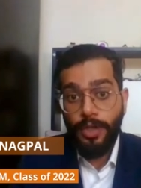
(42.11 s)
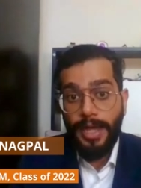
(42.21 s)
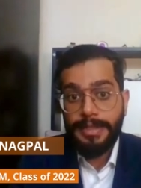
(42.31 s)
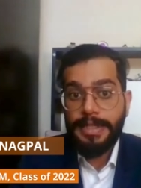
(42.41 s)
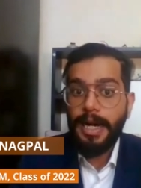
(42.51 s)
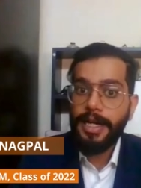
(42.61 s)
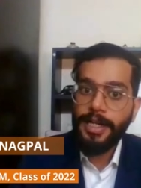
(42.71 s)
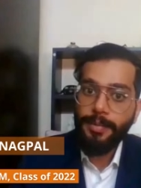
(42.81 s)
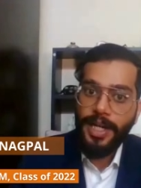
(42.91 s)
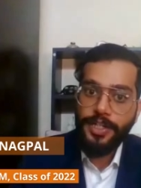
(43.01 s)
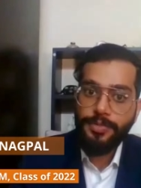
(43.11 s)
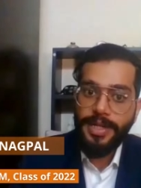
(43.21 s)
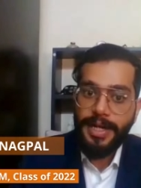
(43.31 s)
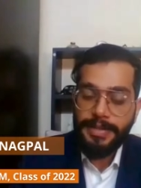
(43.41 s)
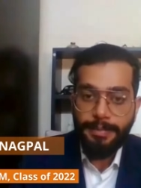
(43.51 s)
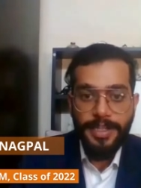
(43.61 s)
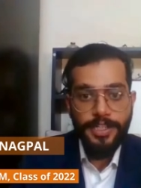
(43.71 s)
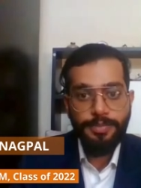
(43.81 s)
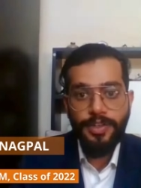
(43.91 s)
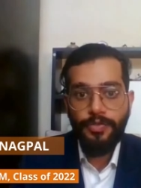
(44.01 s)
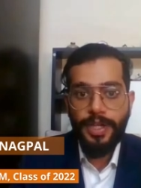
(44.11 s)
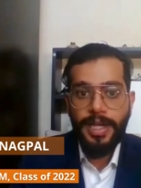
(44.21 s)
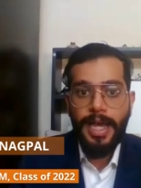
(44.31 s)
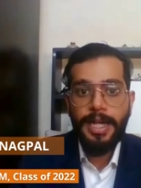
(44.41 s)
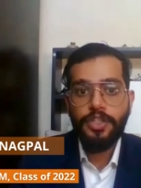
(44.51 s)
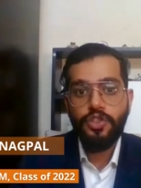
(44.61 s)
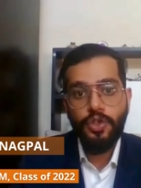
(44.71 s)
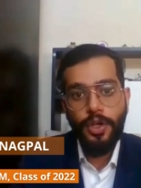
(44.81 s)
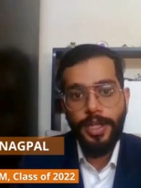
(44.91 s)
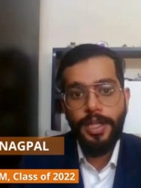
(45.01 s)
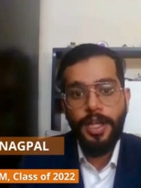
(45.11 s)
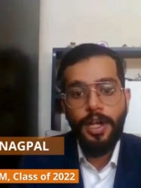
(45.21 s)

thank the career management and the placement wing at Soil